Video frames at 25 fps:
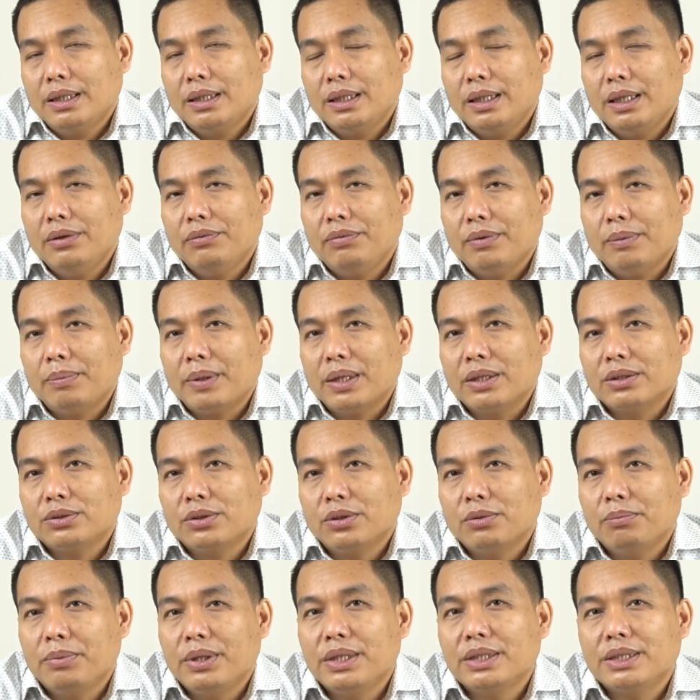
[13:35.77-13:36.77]
if a
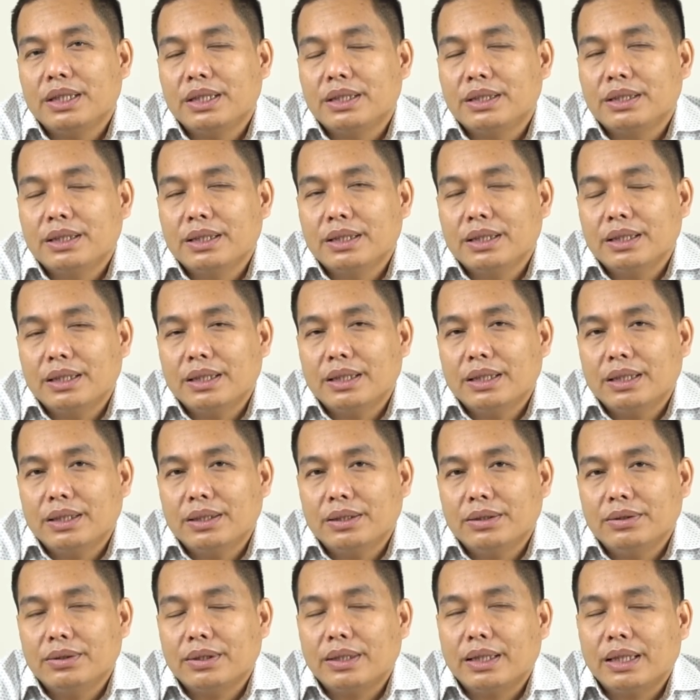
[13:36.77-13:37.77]
person visits,
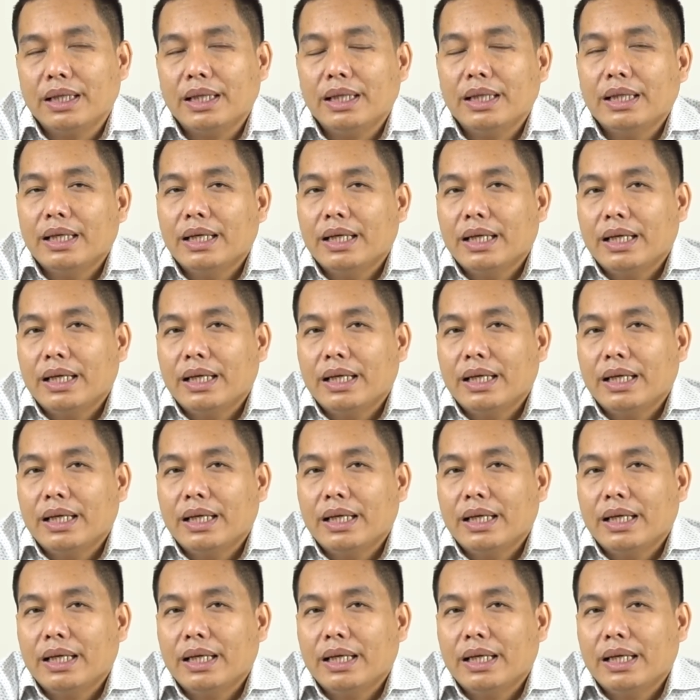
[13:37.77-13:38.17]
okay,